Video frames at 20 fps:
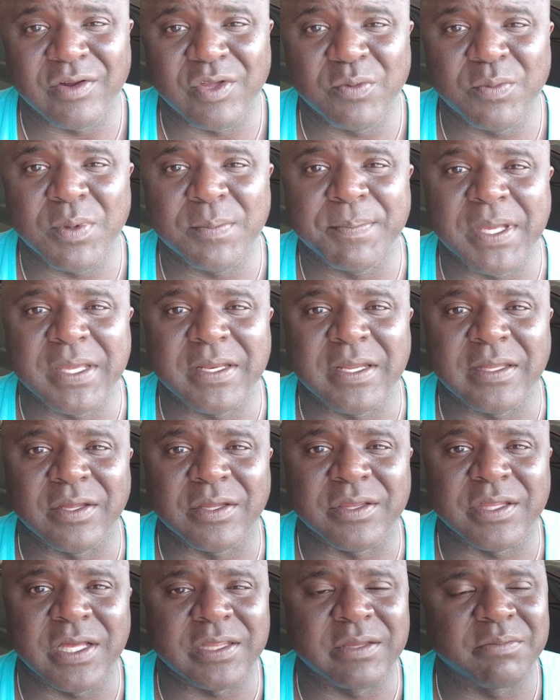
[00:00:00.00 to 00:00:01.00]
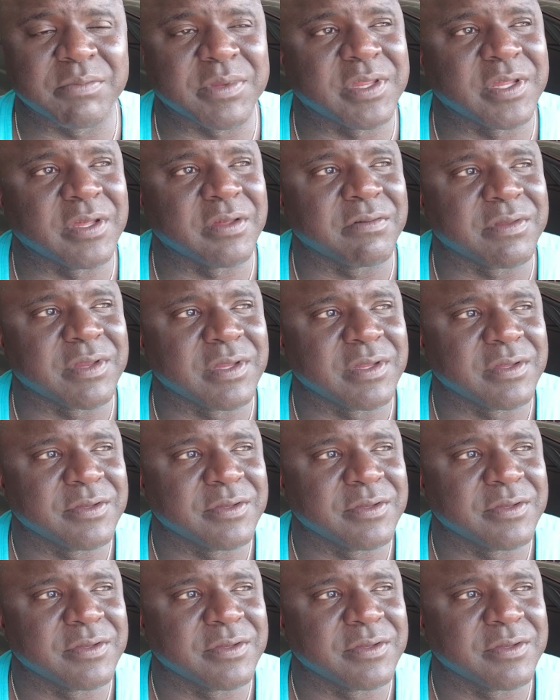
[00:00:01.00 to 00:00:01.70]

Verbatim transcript: human being that looks like themselves.